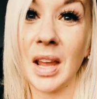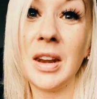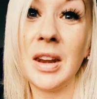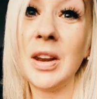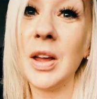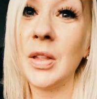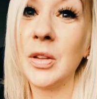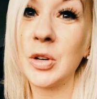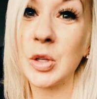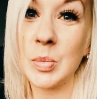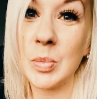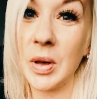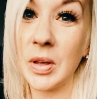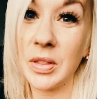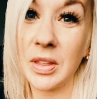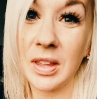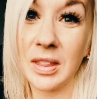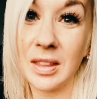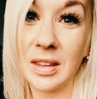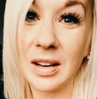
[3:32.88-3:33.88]
Another small
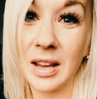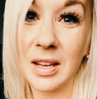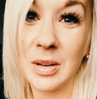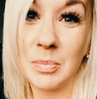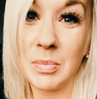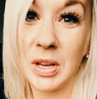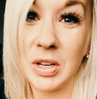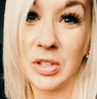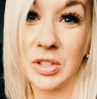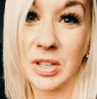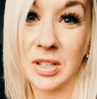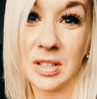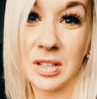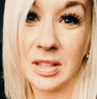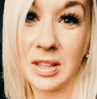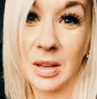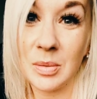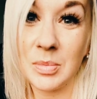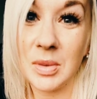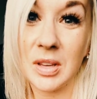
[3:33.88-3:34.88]
thing that I mentioned to
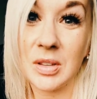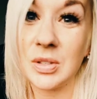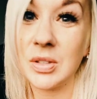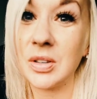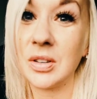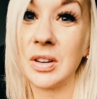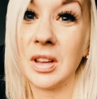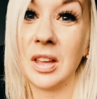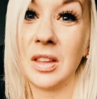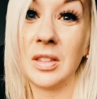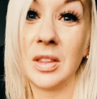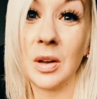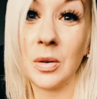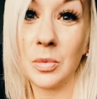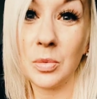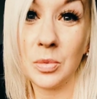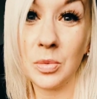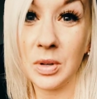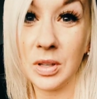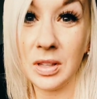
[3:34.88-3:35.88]
them yesterday that
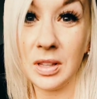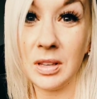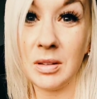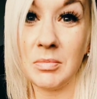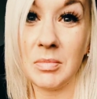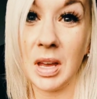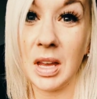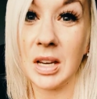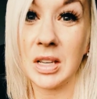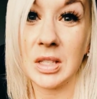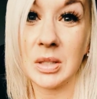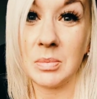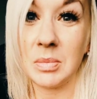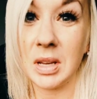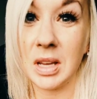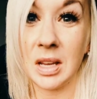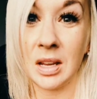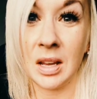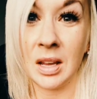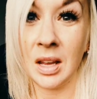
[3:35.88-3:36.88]
really makes
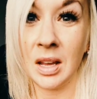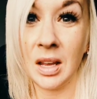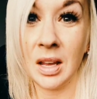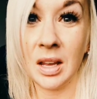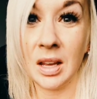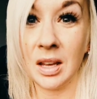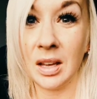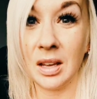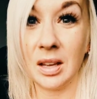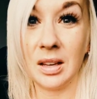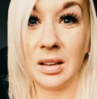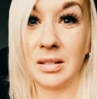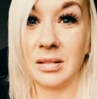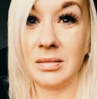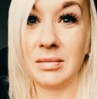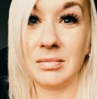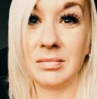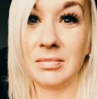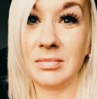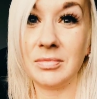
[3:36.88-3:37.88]
me
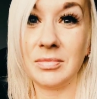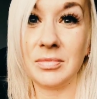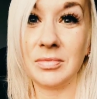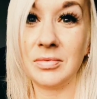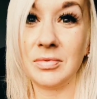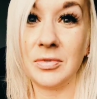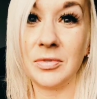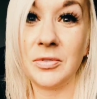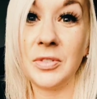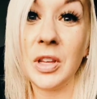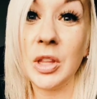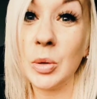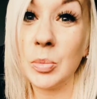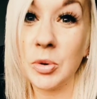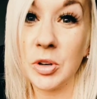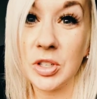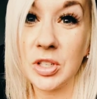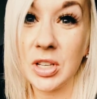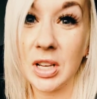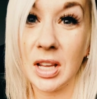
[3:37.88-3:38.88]
feel
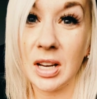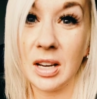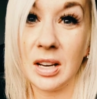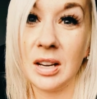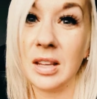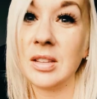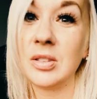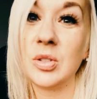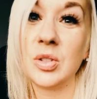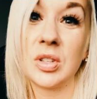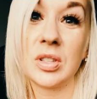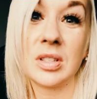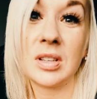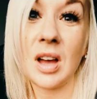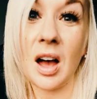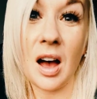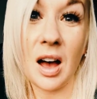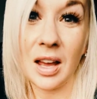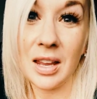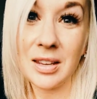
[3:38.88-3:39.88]
appreciated is just
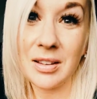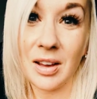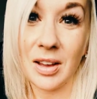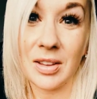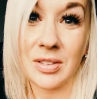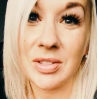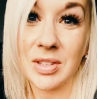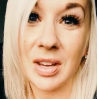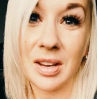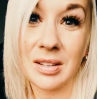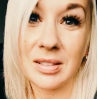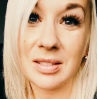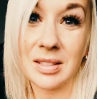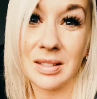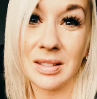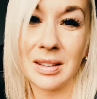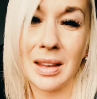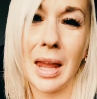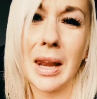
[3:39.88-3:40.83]
eye contact.